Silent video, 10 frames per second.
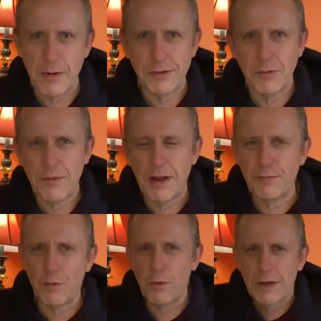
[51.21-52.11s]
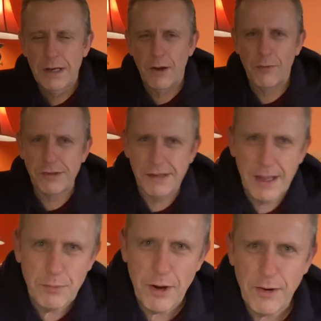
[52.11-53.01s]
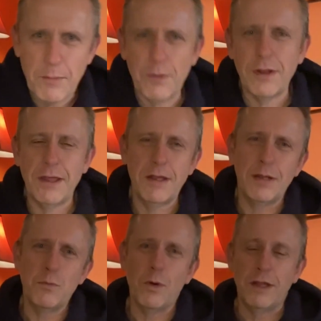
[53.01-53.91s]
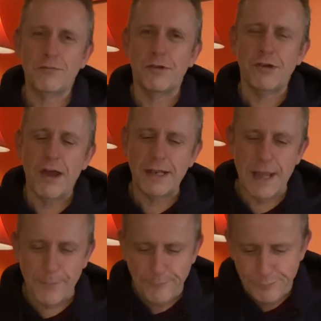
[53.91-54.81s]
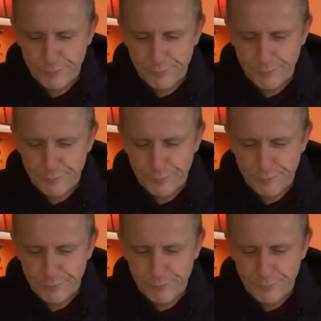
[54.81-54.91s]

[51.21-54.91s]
He's on Radio 4 on the Today programme in the morning. He's retired now.